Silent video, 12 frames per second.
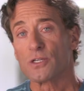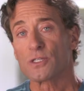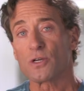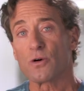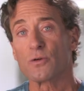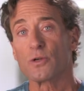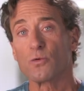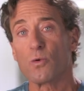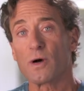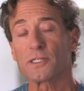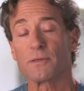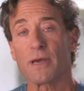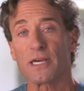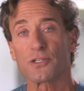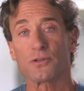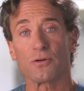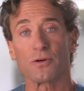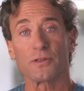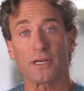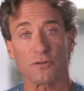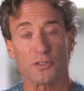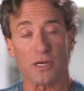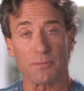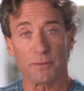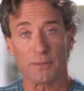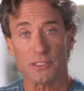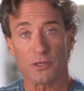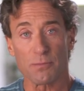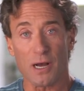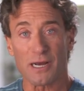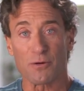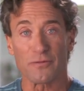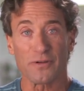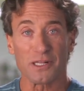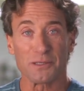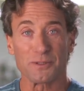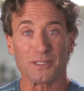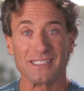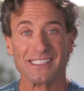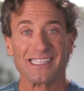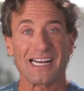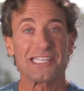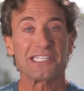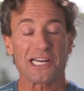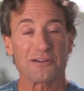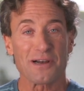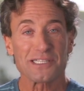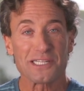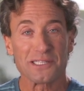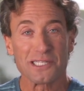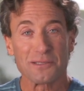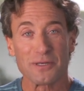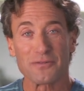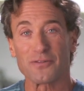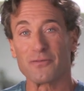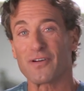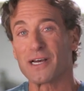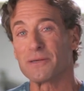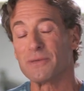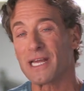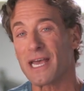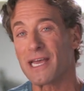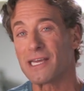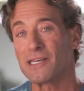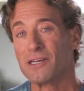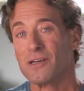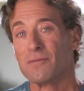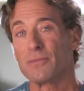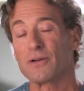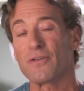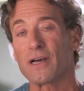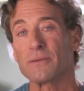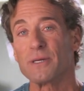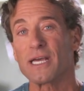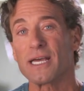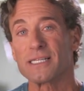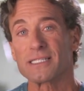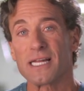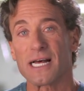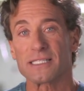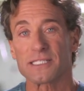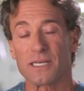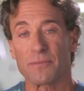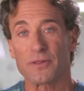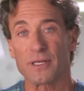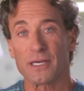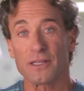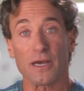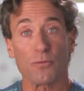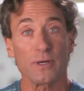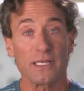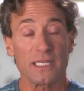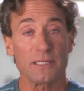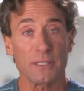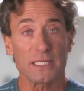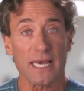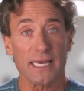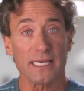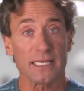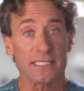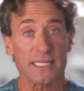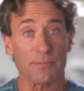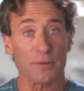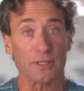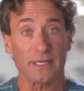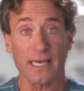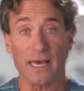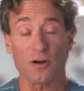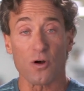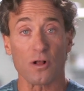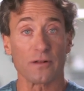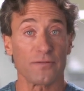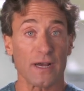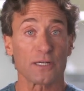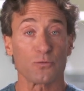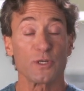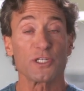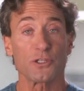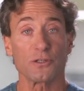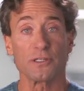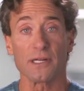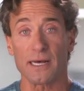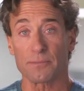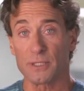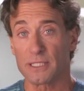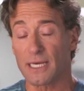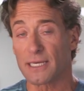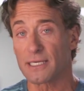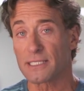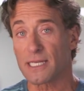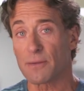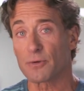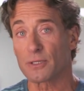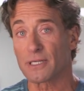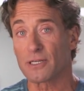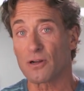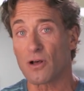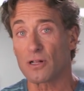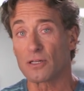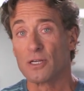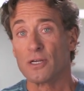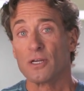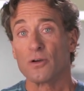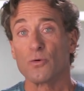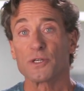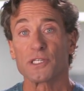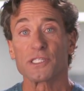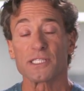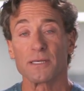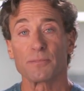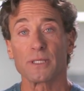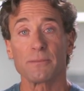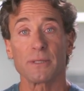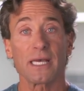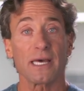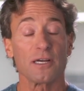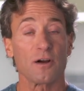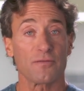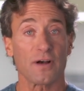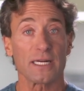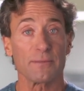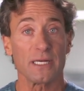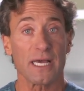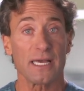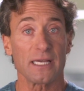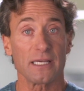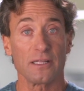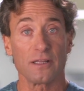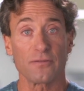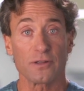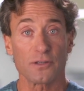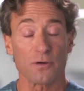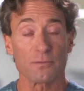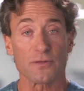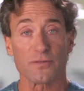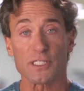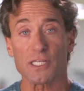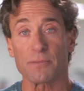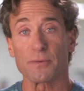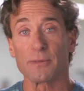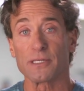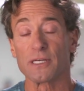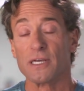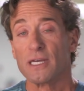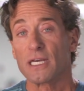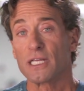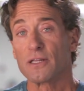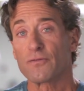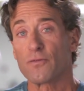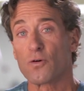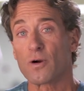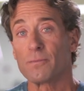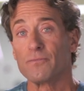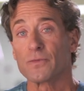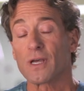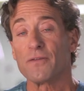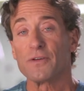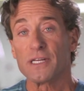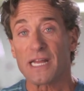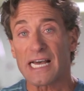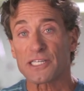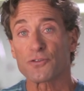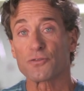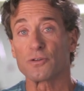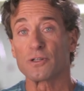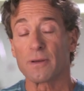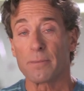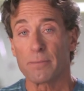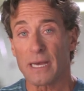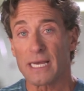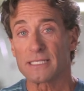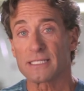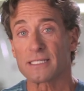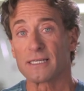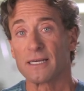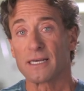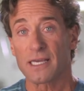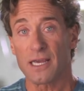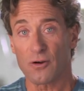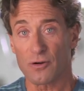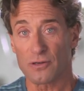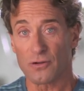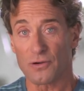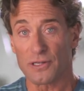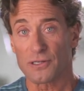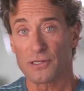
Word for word: So you want to make sure that your supplements are bioavailable. I digressed a little bit from vitamin A, but vitamin A is not something that we need to be taking separately at all. In fact, we should not be taking separately at all. We should simply be getting our vitamin A in terms of a supplement in the form of a natural based carotenoid.